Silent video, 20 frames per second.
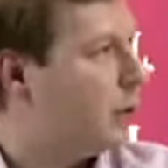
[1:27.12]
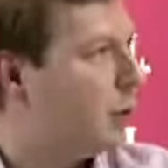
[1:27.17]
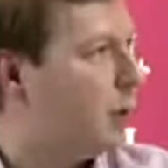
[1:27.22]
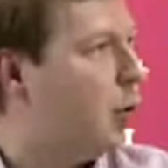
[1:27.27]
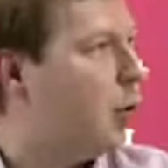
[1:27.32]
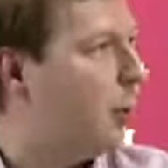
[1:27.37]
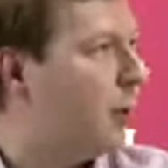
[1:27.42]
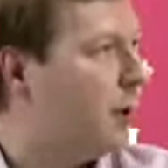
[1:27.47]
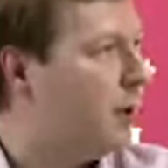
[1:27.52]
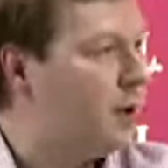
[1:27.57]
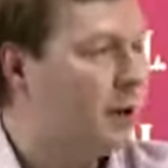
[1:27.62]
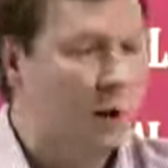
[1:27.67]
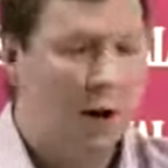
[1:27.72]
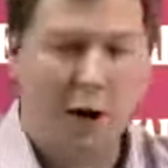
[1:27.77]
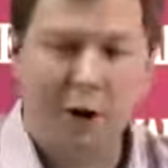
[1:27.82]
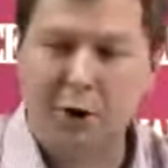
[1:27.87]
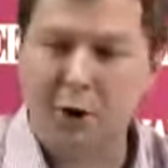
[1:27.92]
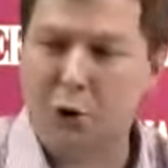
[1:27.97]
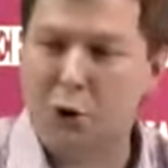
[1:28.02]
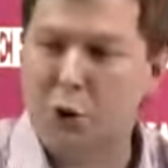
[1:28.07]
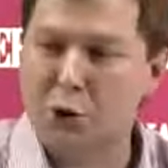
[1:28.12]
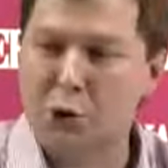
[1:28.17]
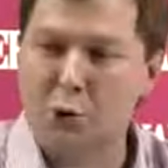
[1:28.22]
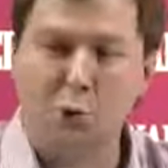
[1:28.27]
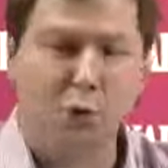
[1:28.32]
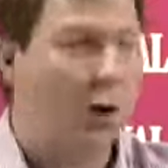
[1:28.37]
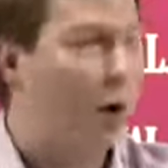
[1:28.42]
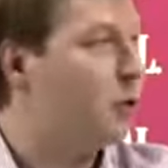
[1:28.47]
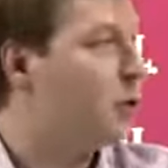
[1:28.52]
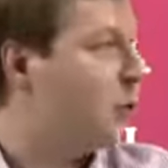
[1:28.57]
human, and it costs
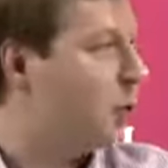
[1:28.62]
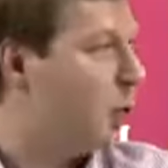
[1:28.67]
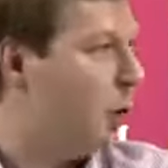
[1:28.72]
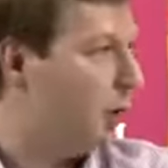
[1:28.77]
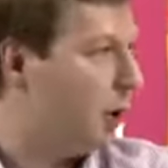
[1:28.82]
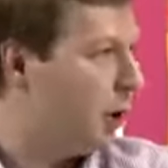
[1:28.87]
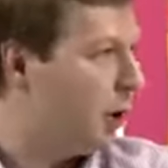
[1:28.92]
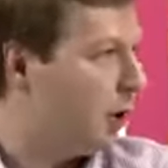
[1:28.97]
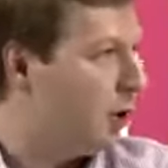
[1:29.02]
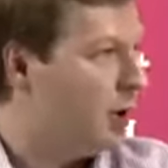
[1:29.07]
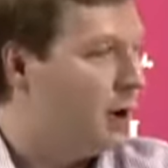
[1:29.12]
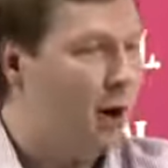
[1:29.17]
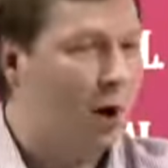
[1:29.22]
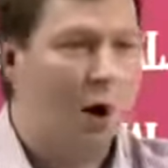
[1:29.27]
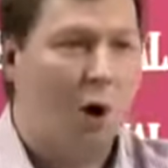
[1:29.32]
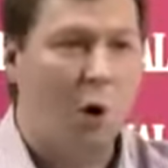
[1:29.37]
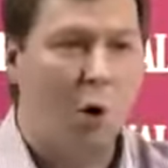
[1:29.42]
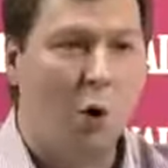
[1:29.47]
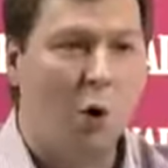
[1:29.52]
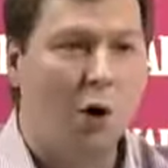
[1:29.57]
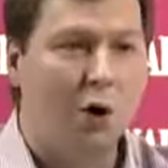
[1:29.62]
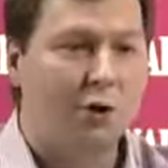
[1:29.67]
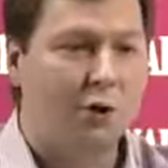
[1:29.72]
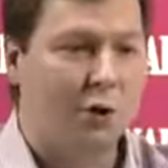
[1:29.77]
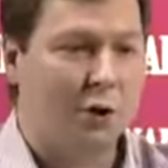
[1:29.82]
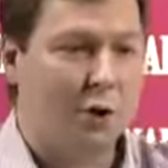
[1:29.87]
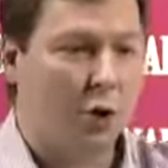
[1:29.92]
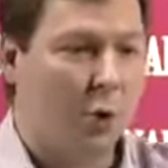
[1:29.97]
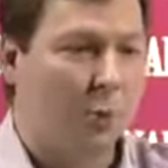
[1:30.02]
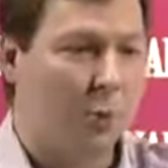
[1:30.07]
$2,000 or
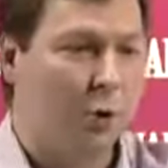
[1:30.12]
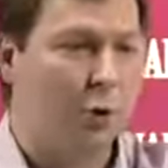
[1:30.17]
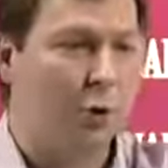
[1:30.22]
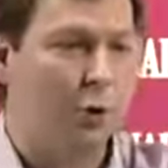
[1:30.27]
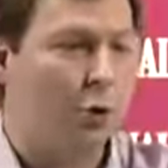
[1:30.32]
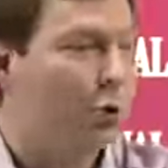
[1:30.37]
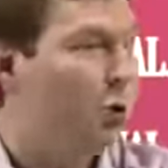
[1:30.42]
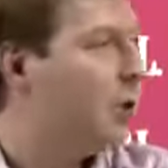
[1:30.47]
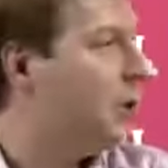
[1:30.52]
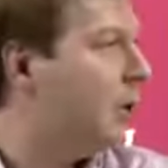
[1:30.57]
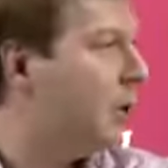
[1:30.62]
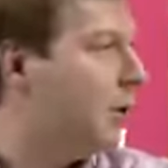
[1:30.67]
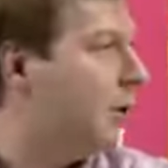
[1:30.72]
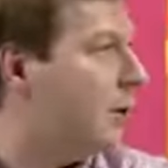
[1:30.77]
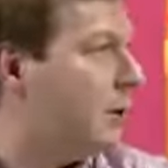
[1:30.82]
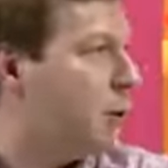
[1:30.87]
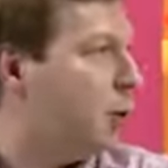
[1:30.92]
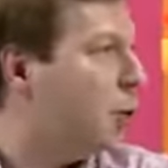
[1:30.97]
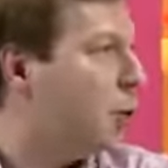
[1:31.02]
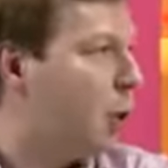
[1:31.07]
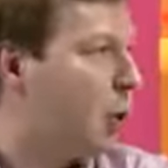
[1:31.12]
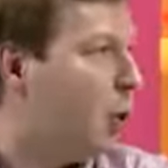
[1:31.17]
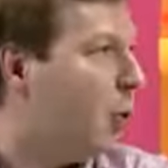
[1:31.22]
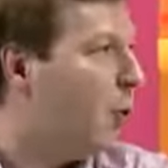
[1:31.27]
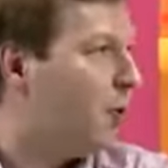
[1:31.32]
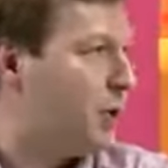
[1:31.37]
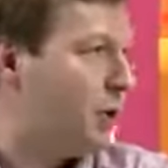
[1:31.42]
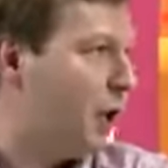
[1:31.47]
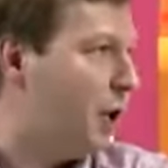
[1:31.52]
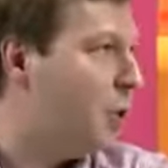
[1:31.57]
the robot who doing, you don't know
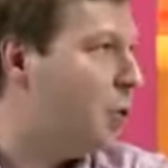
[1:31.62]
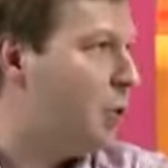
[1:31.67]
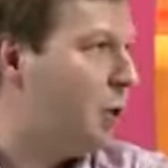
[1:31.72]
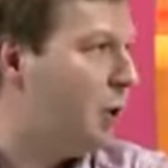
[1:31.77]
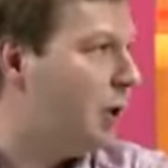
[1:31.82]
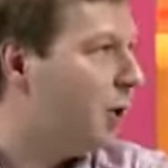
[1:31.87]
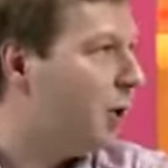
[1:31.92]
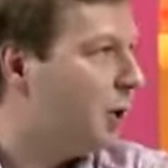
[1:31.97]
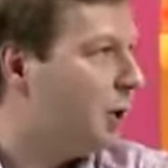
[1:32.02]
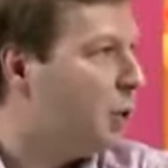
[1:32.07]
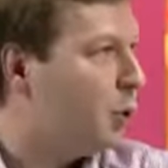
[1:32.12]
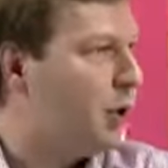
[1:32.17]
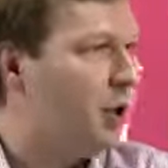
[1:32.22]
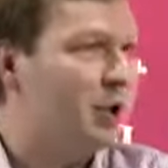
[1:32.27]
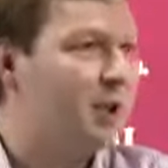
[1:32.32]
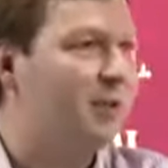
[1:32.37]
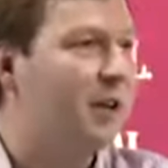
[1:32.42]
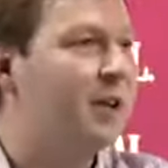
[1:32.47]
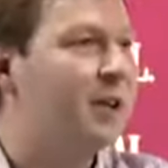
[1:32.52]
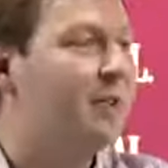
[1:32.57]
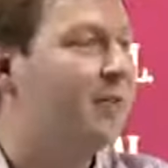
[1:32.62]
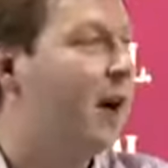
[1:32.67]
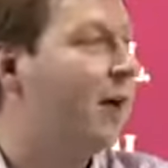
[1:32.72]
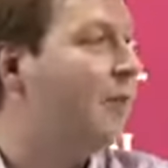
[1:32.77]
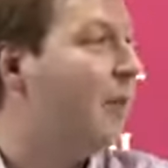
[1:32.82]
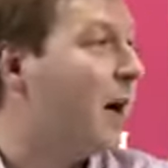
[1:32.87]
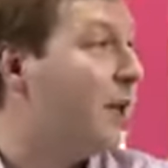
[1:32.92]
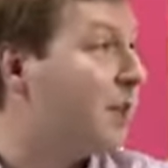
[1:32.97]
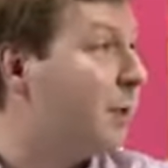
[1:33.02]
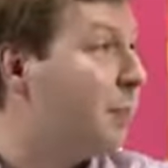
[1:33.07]
what they're doing. You need
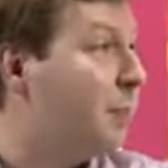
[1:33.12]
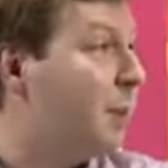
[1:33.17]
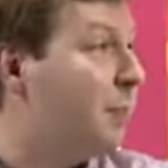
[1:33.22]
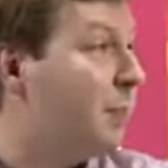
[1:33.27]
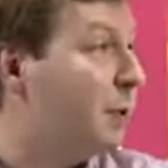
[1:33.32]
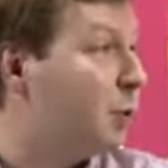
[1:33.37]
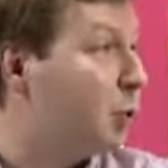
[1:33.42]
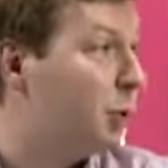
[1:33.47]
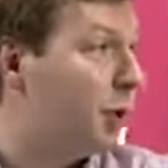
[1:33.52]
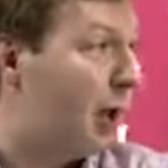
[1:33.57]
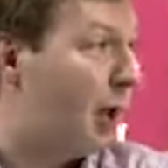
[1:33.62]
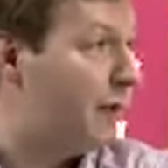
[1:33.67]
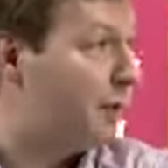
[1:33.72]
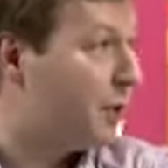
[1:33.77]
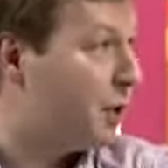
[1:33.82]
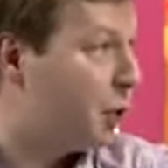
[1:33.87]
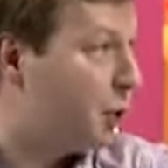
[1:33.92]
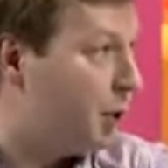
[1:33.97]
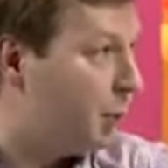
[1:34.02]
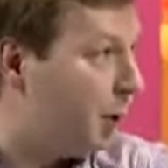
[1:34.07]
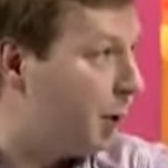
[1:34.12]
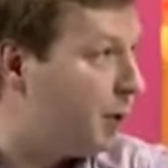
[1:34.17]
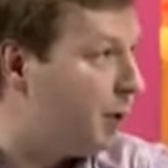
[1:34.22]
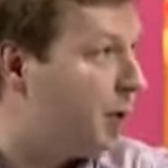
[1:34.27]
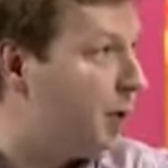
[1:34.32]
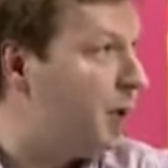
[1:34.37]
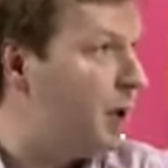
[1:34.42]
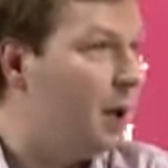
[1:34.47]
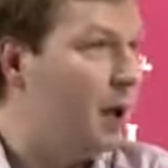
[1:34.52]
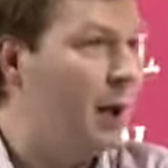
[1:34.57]
25 other people to drive this
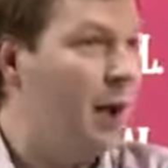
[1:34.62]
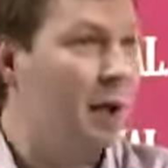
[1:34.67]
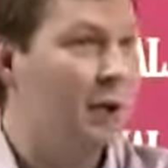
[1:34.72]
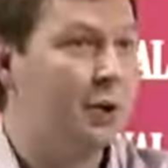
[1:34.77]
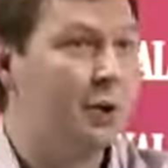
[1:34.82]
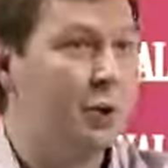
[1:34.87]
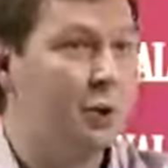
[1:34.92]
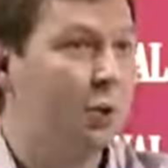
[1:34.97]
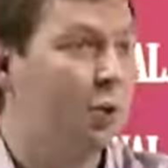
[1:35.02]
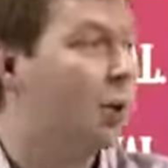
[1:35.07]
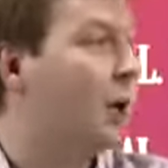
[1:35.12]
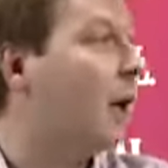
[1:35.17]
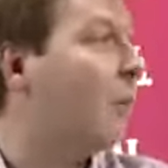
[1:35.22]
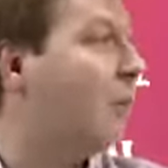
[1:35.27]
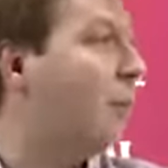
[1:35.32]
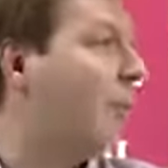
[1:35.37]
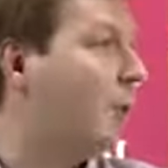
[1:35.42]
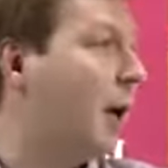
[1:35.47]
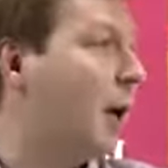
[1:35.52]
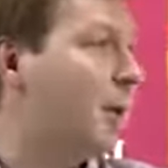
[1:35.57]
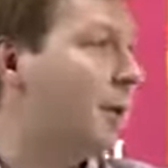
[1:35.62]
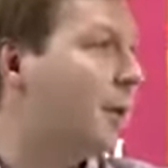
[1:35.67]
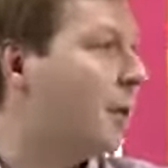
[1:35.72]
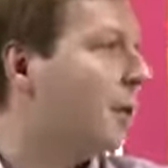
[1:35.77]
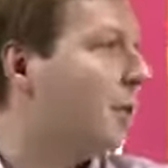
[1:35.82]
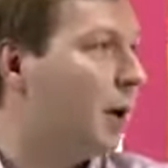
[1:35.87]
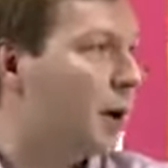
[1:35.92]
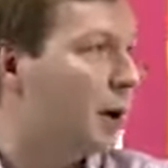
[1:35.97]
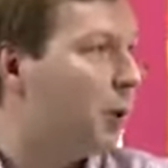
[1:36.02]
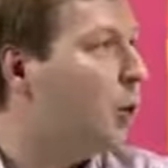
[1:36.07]
robot, and it's look like, like,
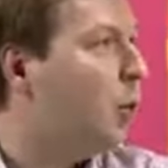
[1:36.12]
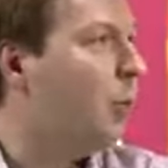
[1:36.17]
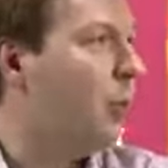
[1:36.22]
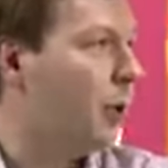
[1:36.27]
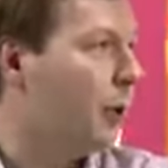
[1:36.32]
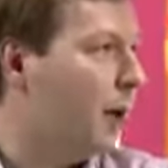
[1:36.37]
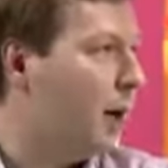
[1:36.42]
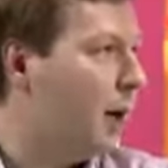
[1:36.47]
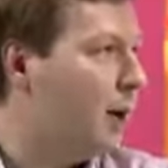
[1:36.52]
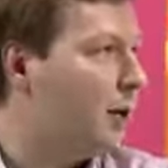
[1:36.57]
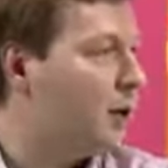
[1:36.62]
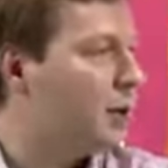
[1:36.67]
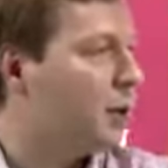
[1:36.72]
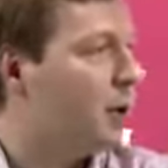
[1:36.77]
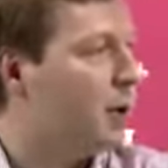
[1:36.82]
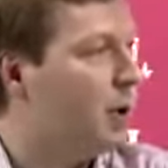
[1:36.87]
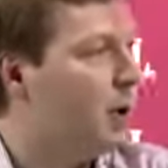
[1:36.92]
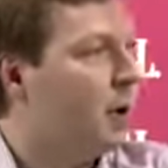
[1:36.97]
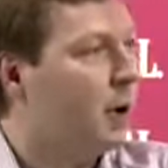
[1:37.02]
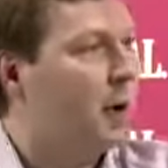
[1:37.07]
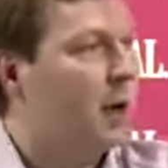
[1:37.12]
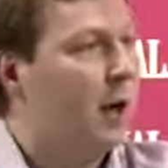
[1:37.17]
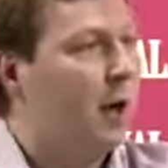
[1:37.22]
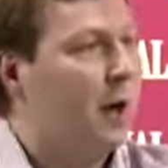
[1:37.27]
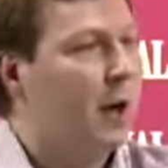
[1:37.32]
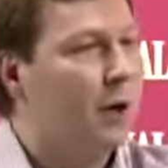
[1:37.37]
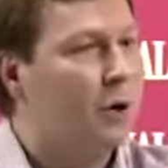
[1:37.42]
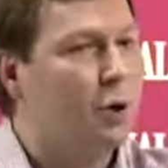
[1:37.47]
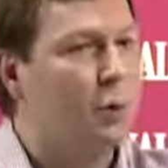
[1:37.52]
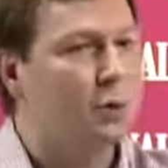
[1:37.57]
like human, right? So
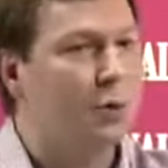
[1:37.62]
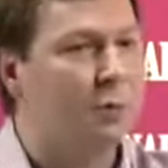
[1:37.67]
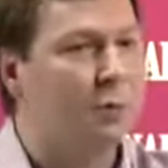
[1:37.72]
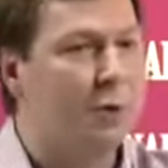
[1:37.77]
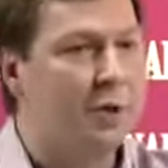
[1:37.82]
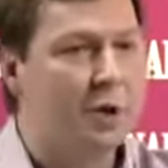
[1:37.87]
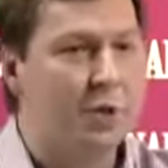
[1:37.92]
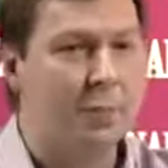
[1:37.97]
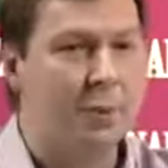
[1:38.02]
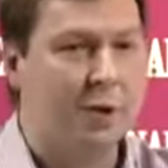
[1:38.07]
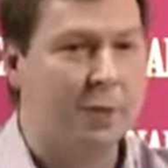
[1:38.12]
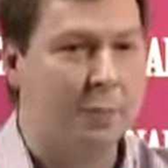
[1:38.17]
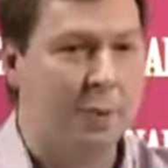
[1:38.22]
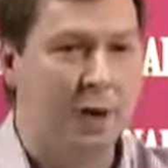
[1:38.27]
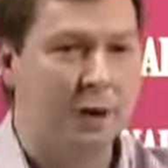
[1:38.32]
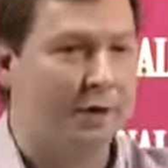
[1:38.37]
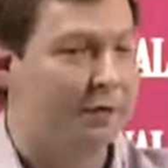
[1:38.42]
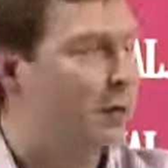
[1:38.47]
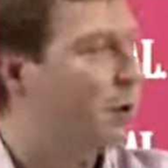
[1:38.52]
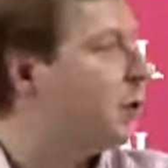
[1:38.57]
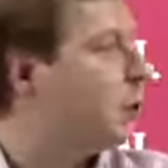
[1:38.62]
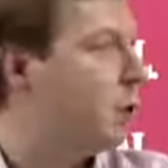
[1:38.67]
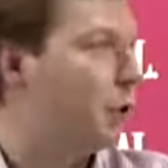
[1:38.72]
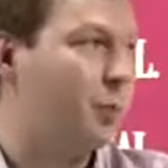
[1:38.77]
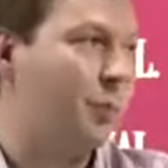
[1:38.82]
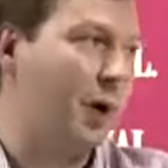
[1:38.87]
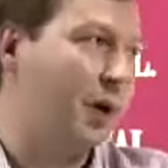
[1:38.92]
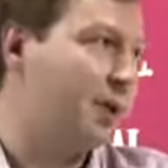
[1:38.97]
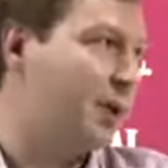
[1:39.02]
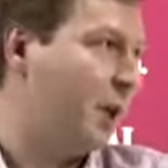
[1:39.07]
in terms of business perspective, it's
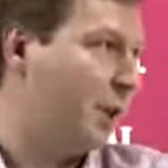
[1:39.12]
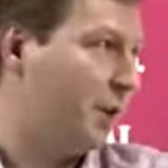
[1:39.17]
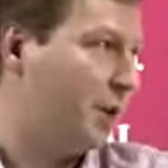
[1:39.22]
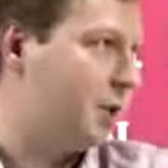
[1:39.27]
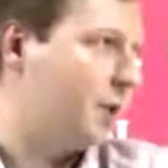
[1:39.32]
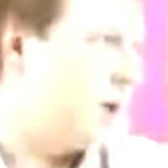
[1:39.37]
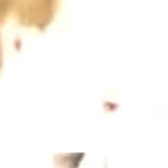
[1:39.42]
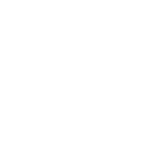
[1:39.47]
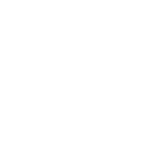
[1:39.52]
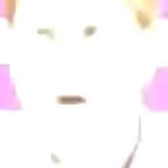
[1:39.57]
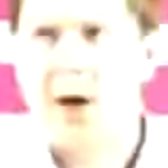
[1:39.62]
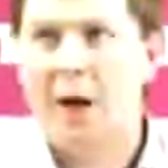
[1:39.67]
not make sense.